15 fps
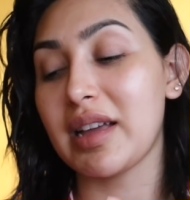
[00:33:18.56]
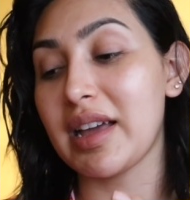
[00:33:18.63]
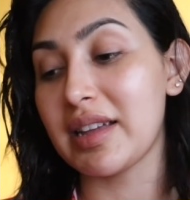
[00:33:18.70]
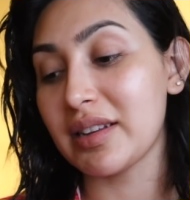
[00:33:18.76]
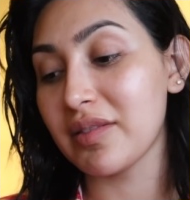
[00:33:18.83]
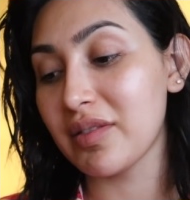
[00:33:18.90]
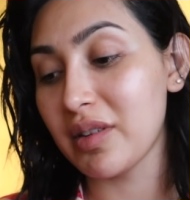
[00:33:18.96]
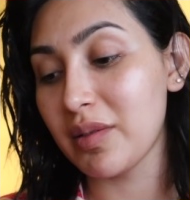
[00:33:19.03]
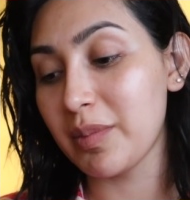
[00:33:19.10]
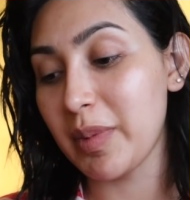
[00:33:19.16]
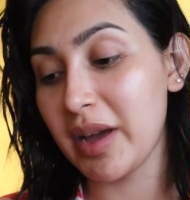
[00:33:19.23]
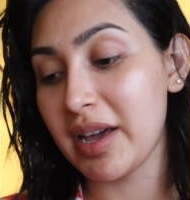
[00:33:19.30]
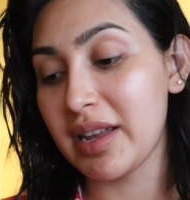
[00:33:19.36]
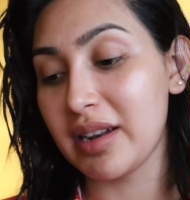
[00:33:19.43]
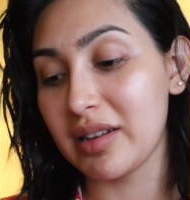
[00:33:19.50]
end of their
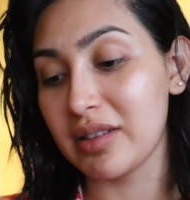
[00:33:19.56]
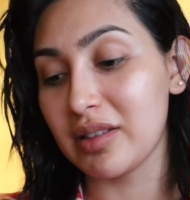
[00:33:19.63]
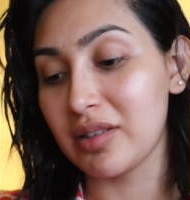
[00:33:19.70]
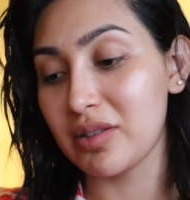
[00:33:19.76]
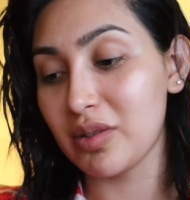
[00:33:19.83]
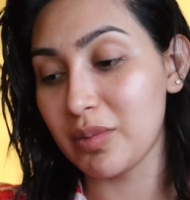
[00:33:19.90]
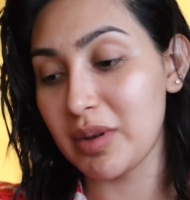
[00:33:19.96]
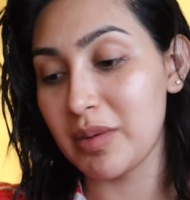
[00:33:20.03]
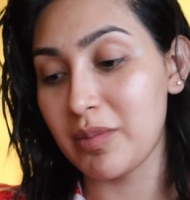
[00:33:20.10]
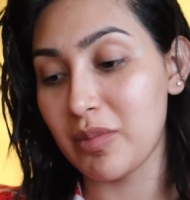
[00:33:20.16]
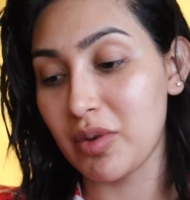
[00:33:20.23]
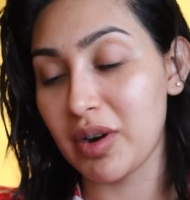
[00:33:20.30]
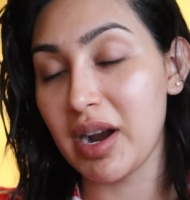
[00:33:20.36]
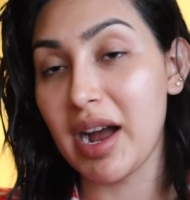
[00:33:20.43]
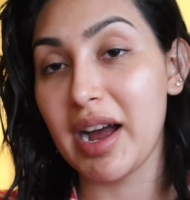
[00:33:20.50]
bed a little bit
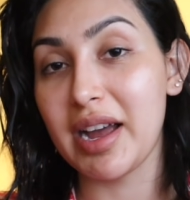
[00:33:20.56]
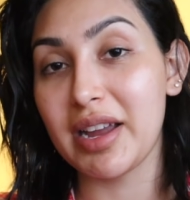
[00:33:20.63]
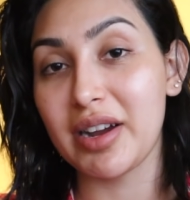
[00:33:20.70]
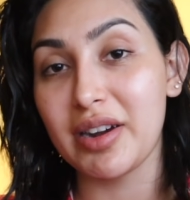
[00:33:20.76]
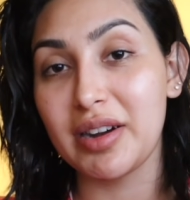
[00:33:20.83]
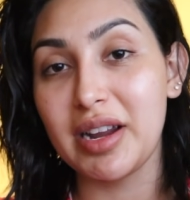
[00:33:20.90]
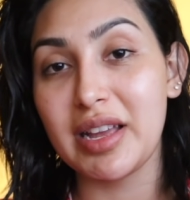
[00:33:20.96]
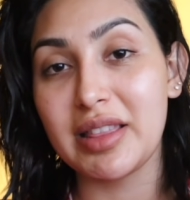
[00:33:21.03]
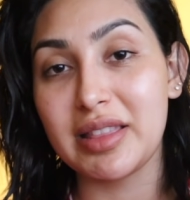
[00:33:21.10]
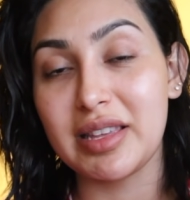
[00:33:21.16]
more higher